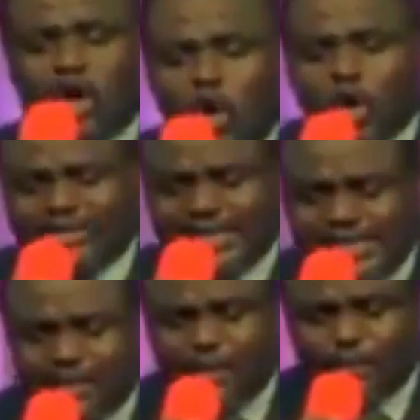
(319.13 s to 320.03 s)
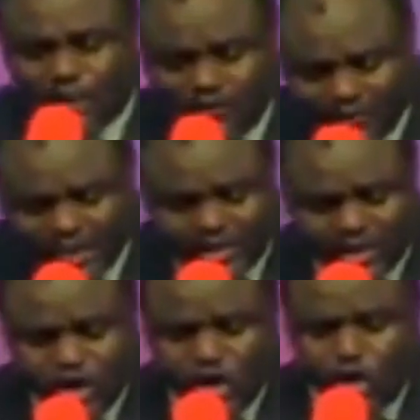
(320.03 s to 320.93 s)
the Old Testament prophets
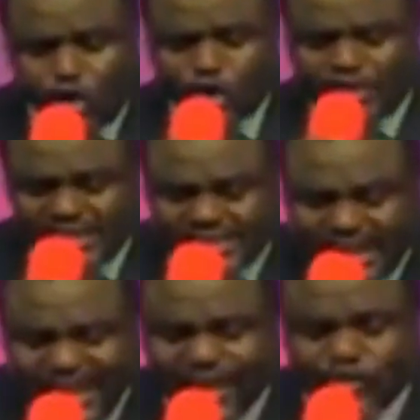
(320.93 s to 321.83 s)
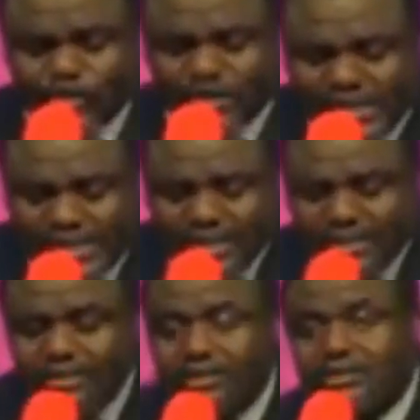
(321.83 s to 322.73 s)
who desire to see,
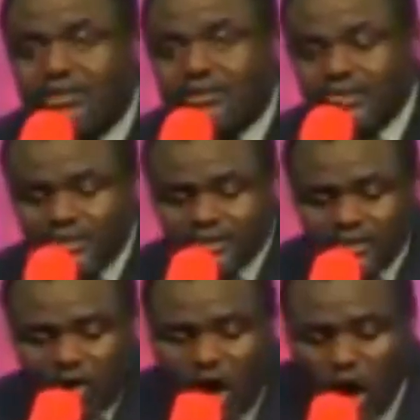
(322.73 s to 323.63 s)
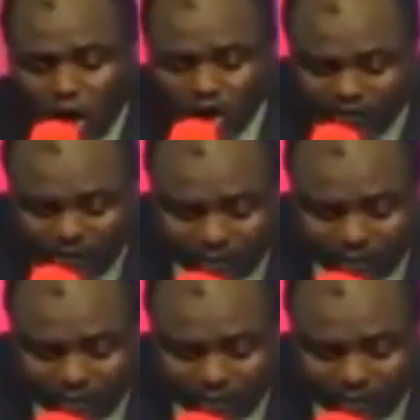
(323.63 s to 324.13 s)
all of